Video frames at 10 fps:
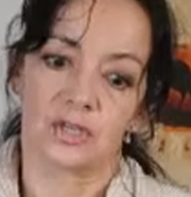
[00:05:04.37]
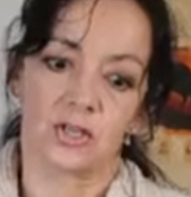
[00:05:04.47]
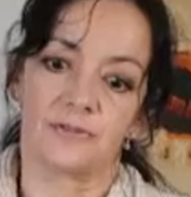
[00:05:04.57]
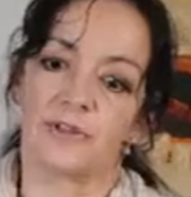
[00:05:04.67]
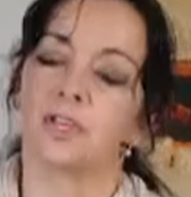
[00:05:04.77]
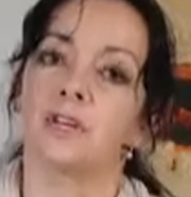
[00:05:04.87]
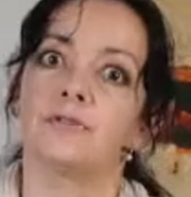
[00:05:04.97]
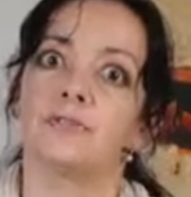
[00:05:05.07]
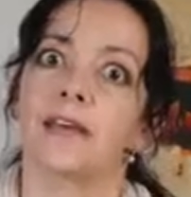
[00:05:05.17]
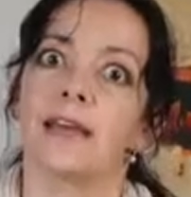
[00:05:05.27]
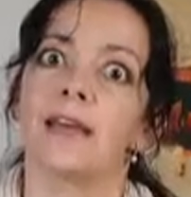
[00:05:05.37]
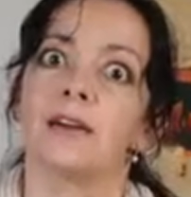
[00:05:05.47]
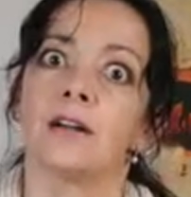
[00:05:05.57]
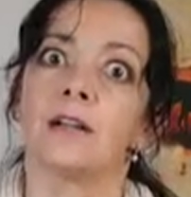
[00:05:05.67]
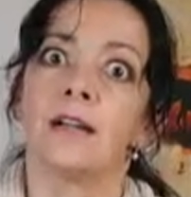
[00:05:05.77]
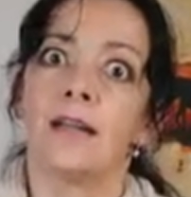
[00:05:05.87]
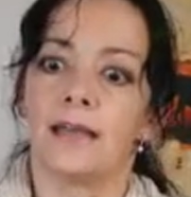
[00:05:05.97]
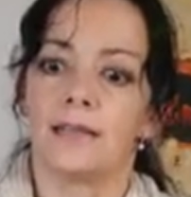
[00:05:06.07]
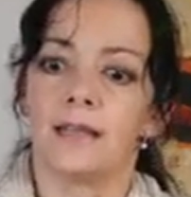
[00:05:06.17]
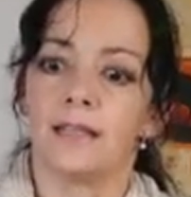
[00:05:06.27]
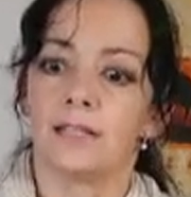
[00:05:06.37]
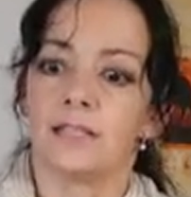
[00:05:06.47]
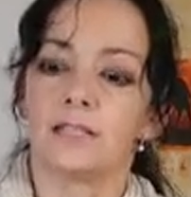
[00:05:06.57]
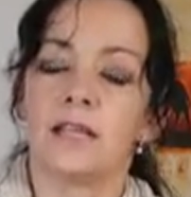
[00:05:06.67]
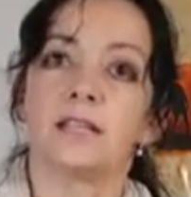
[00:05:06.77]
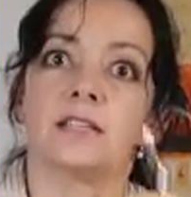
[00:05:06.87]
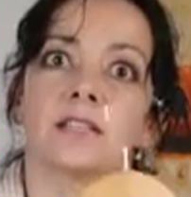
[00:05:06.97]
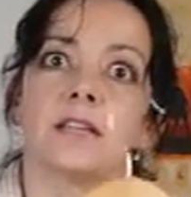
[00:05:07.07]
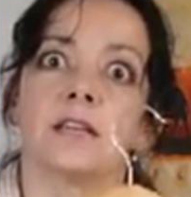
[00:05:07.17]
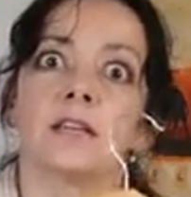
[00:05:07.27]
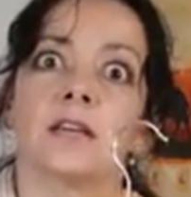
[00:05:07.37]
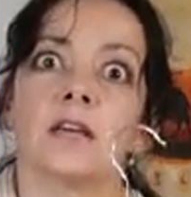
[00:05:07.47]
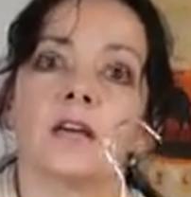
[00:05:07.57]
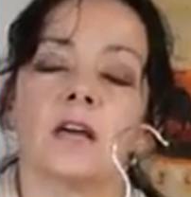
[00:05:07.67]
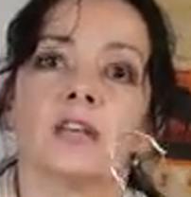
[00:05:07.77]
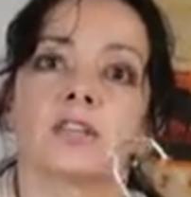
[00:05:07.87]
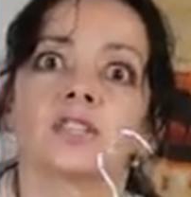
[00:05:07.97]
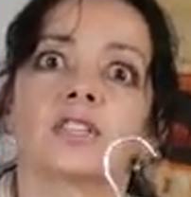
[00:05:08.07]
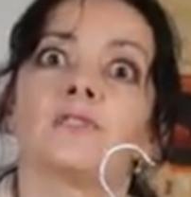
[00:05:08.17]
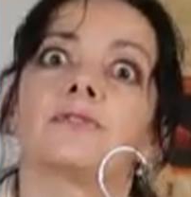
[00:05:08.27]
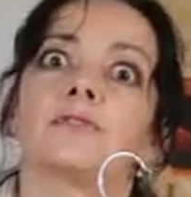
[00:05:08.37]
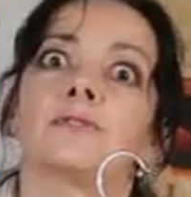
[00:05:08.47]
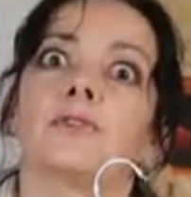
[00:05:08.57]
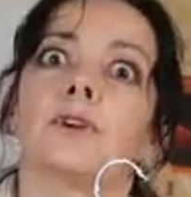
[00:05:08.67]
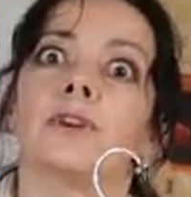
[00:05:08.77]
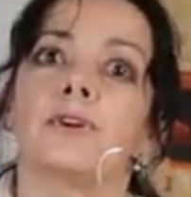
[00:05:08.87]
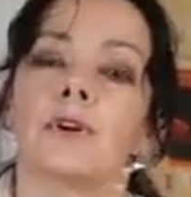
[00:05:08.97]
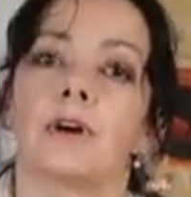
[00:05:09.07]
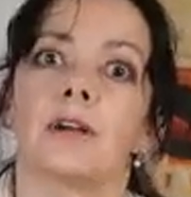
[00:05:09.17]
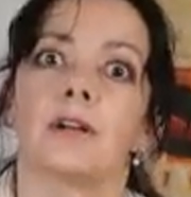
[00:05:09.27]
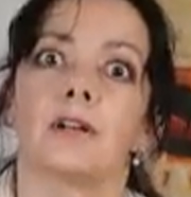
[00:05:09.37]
stuffed it over the hanger, and then it's nicely stuffed for your